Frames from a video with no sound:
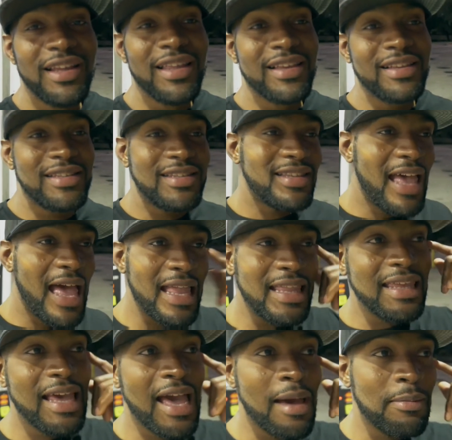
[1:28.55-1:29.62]
Cause this
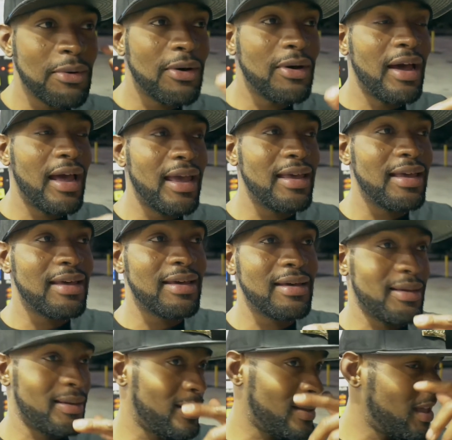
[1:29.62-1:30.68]
idea, bro, like,
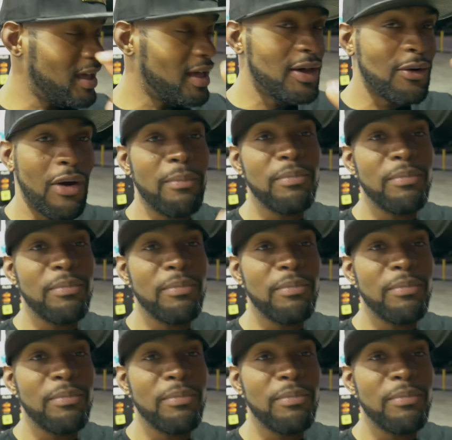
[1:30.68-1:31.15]
I don't know,